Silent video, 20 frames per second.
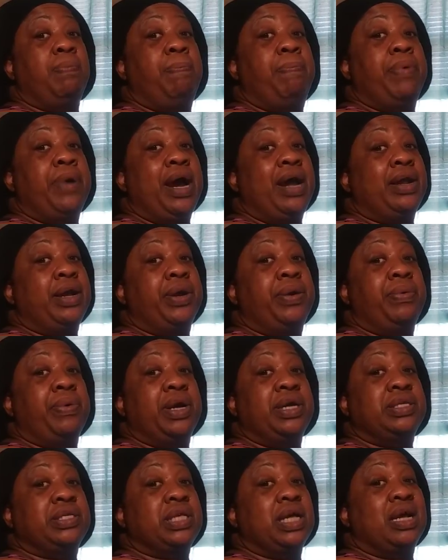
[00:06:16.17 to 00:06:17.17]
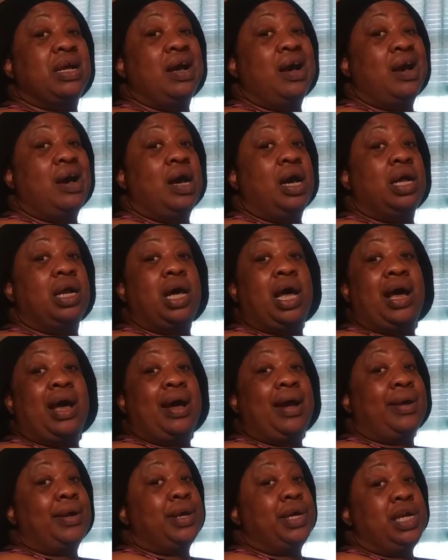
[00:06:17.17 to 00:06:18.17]
By the grace of God,
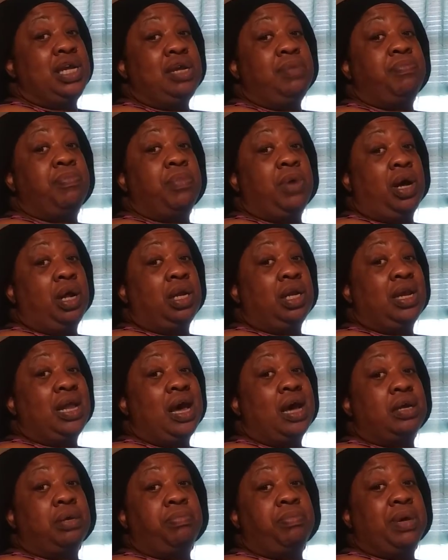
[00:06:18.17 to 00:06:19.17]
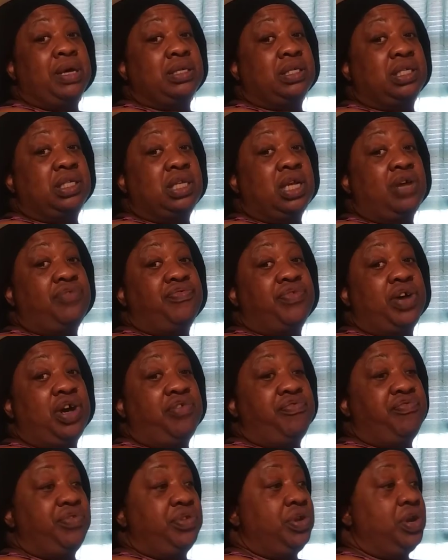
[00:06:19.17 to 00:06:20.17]
I keep a lot of my stuff
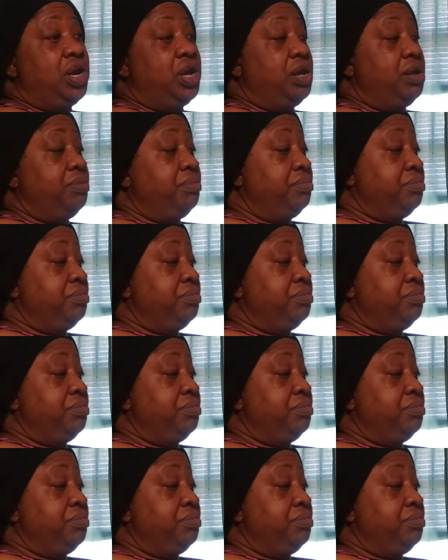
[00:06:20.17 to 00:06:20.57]
covered up